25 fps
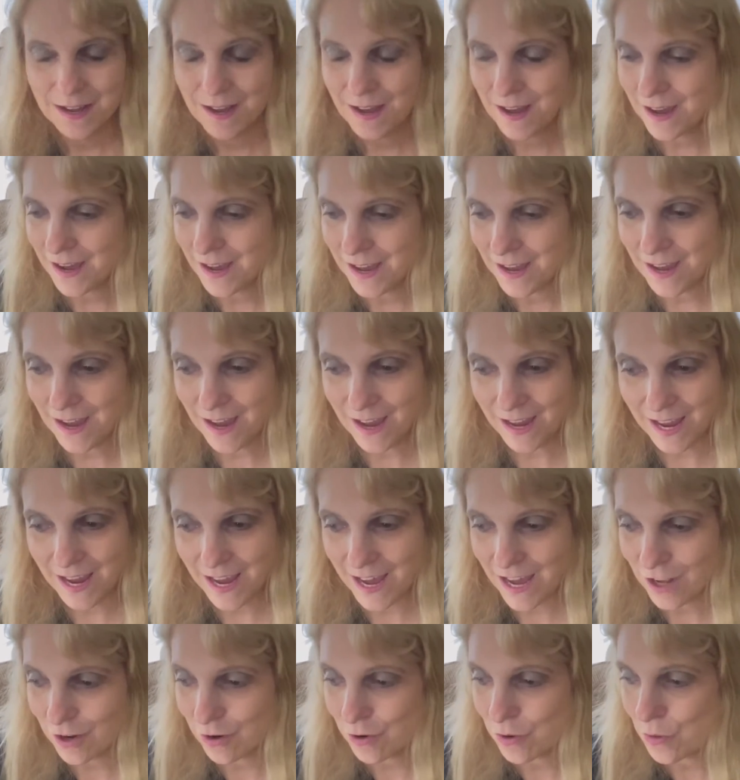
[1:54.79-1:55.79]
I, I
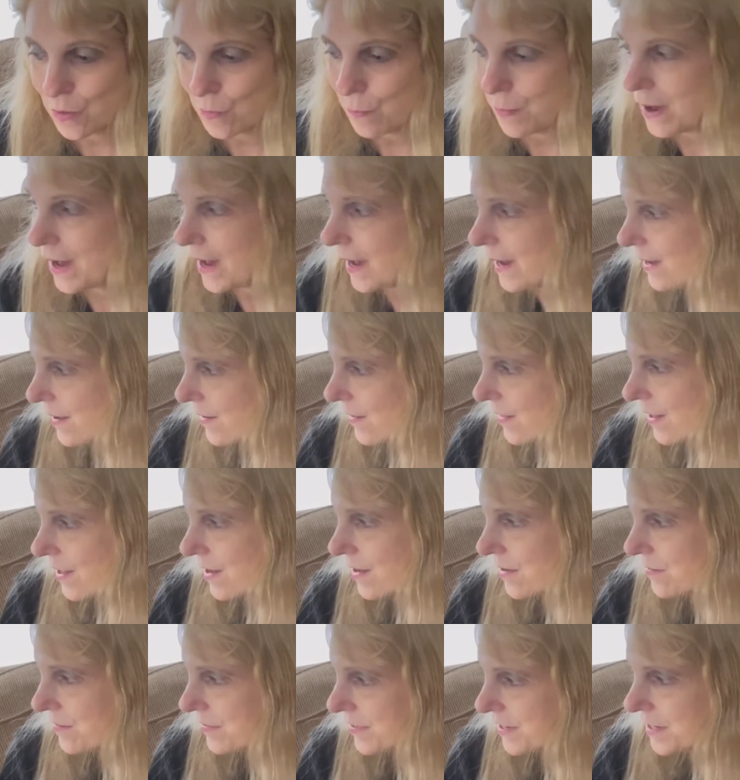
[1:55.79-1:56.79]
had a whole pile
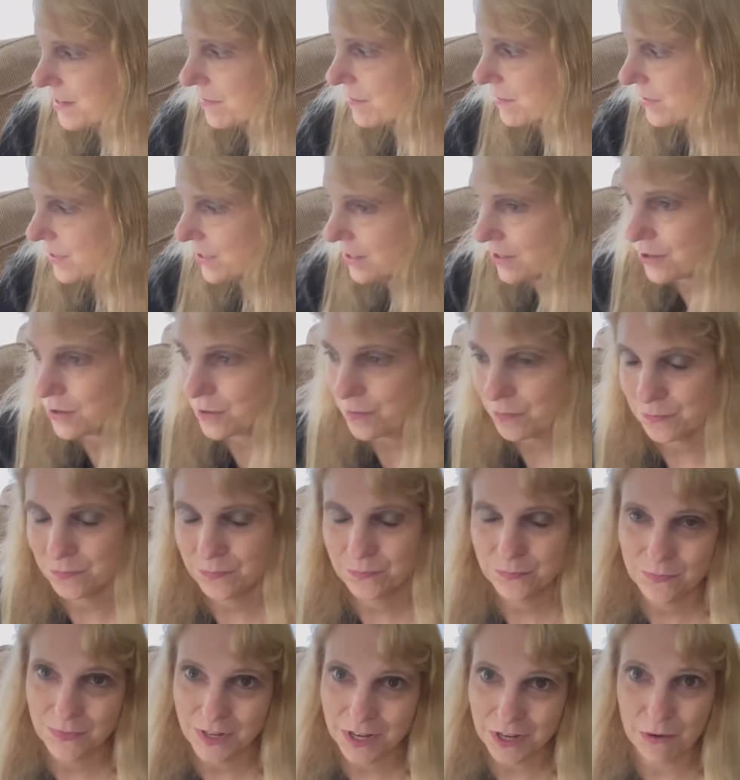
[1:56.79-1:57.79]
of give, you know,
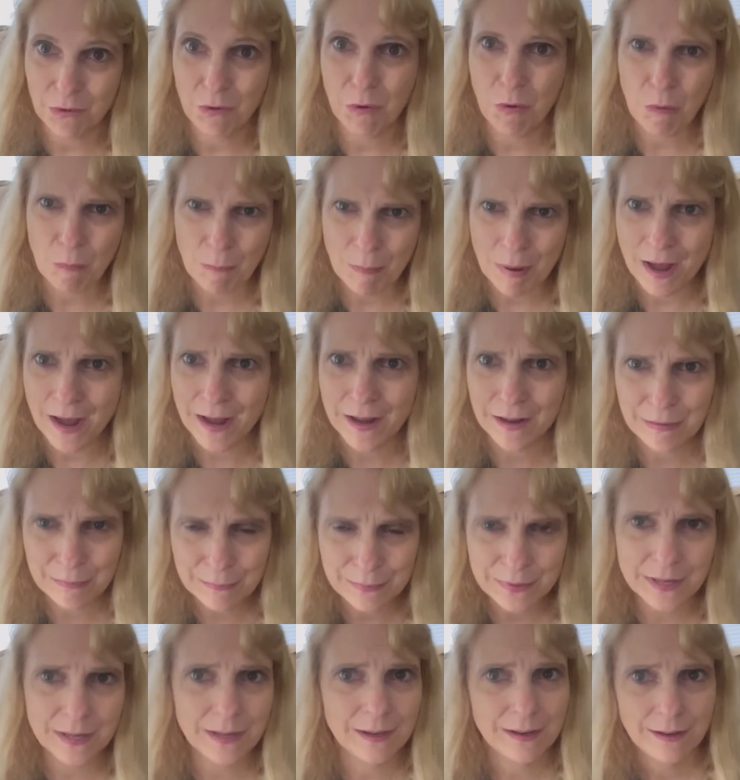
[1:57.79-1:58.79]
not a whole pile,
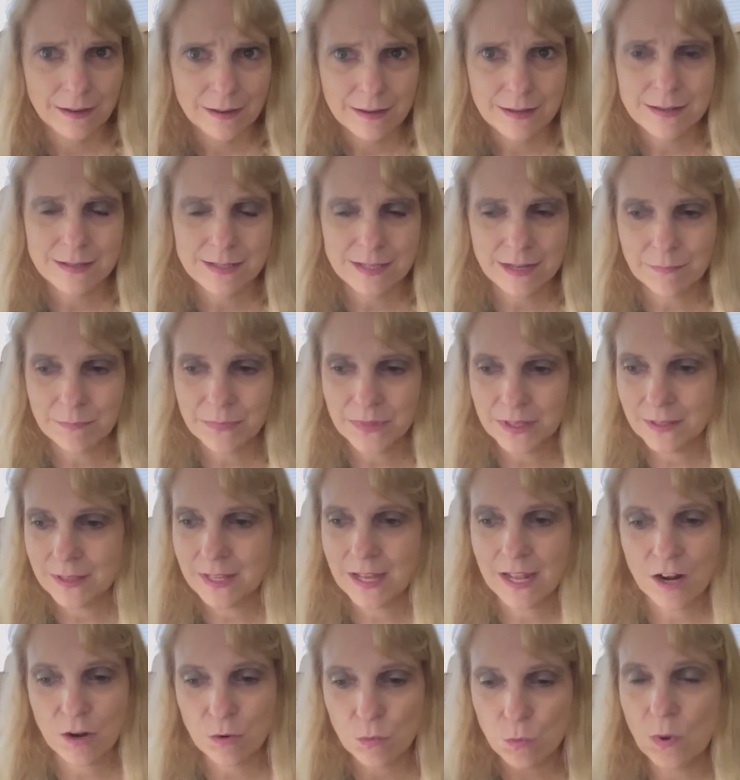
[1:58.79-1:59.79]
but something
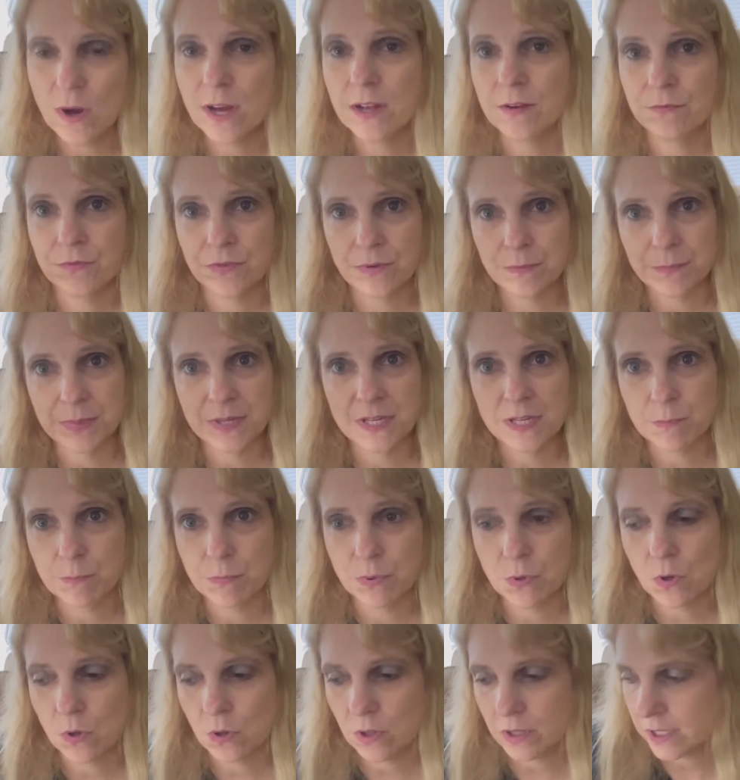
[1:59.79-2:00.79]
that I won from
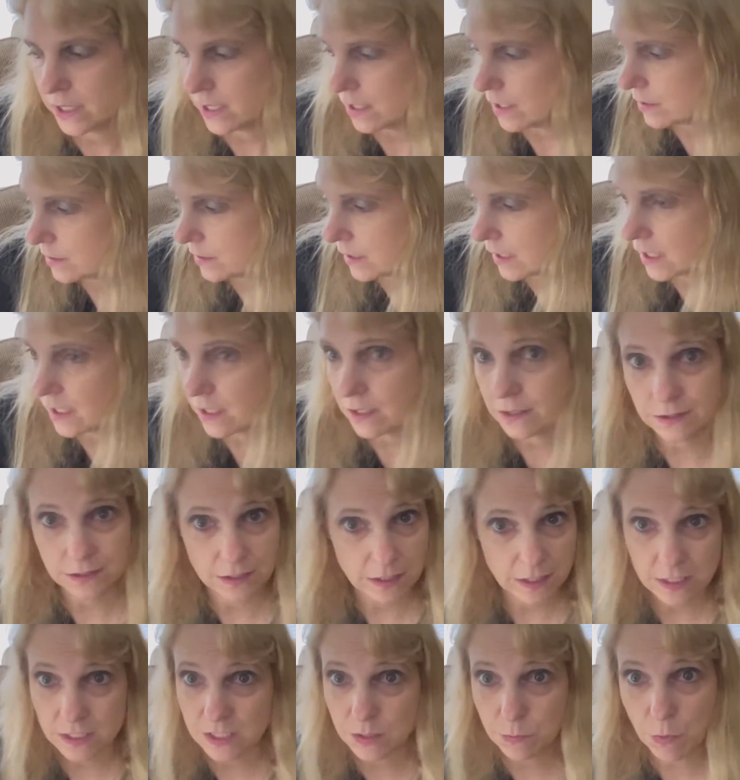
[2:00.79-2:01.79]
people in a, in a,
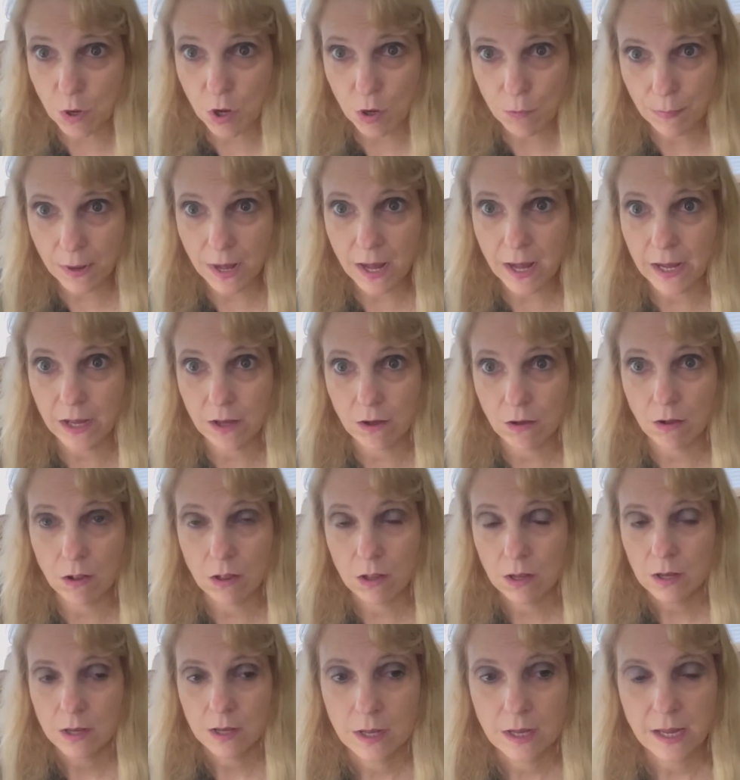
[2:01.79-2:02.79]
in a small pile.
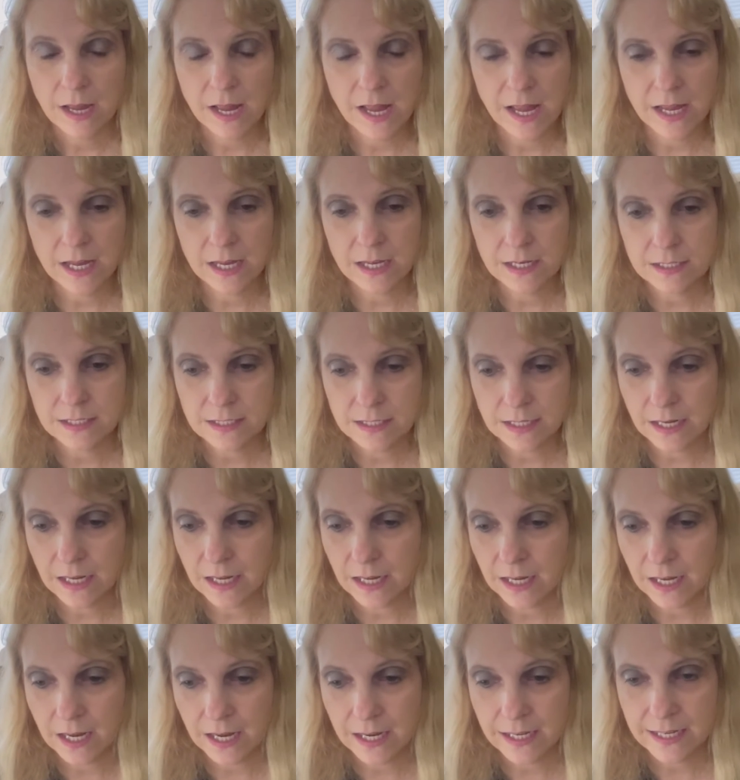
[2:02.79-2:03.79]
And
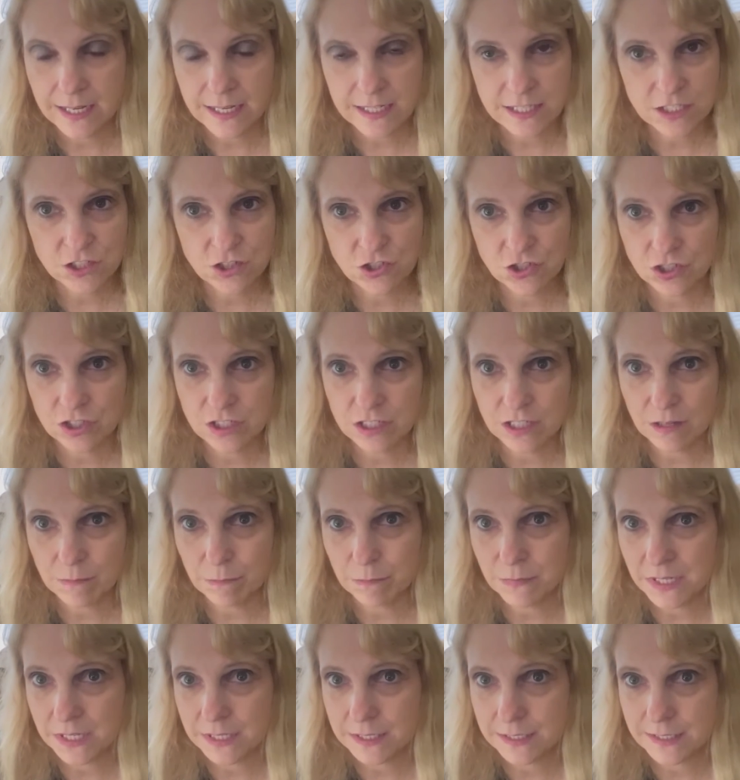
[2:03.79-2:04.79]
uh, I guess it just got
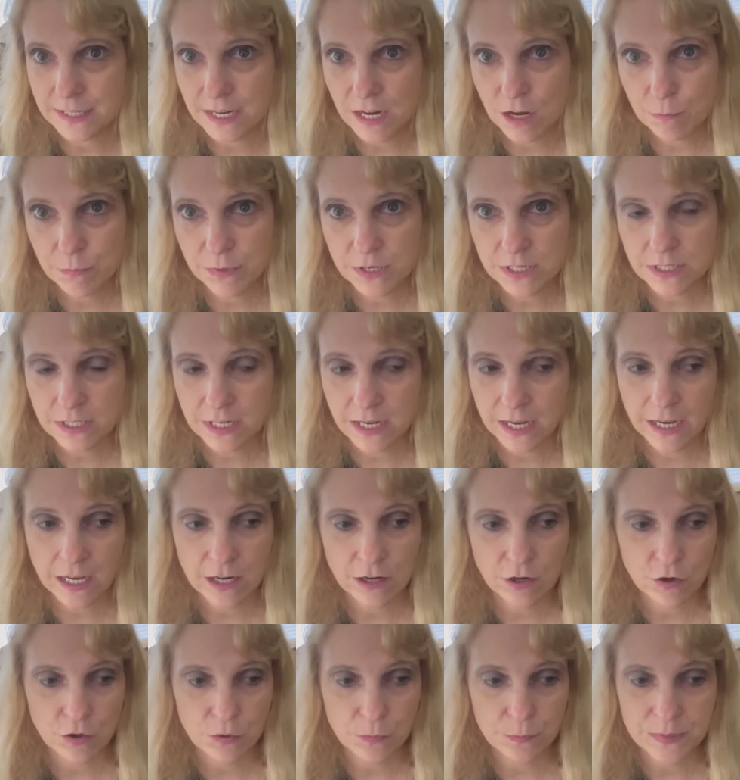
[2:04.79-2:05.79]
mixed up because I
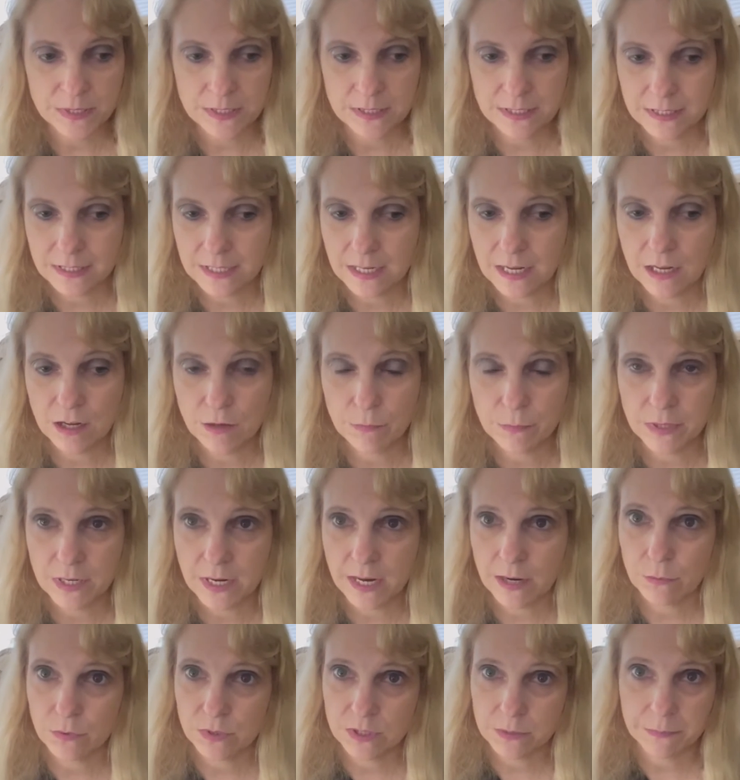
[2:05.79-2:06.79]
had opened some and
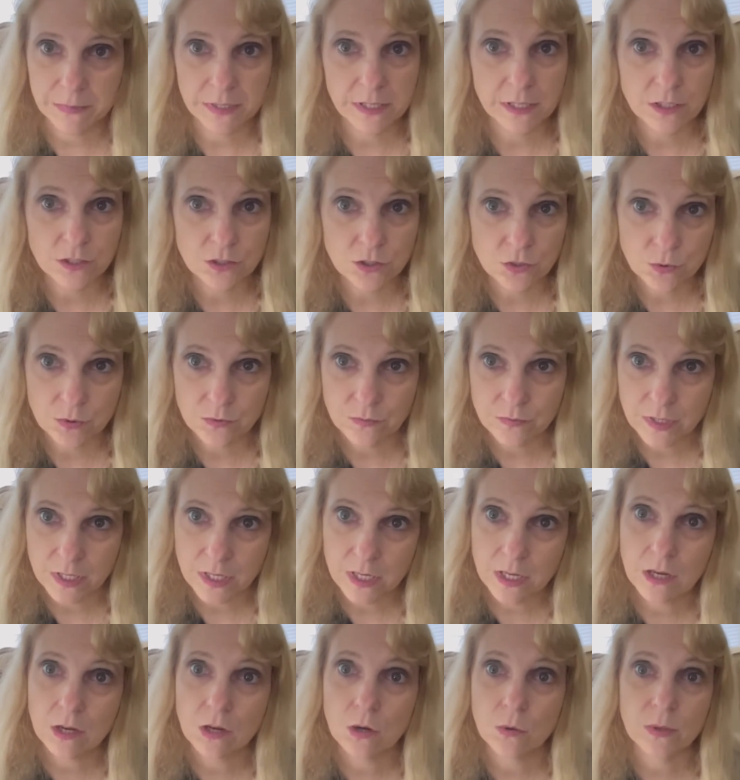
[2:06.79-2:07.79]
I was meaning to do a
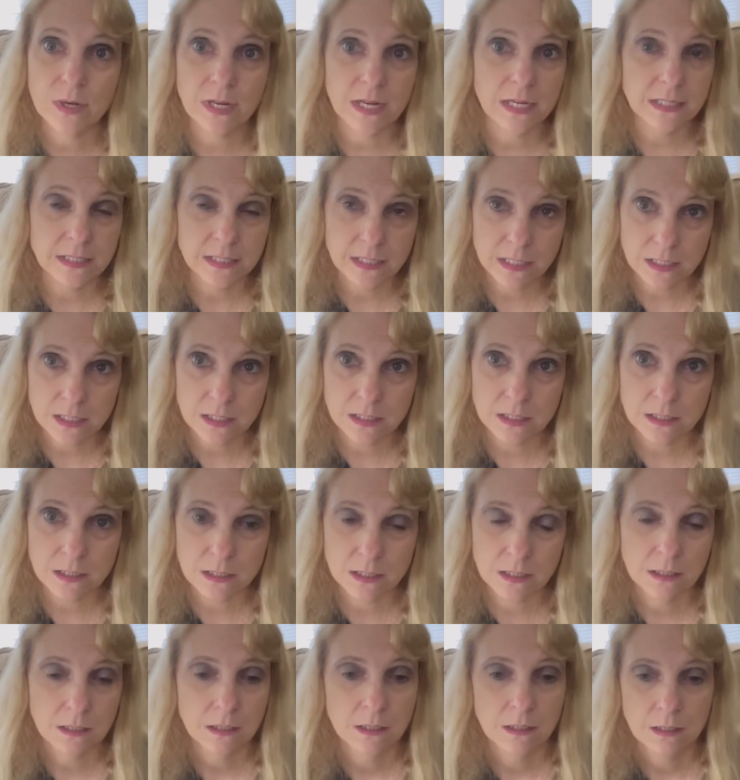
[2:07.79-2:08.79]
video and I didn't.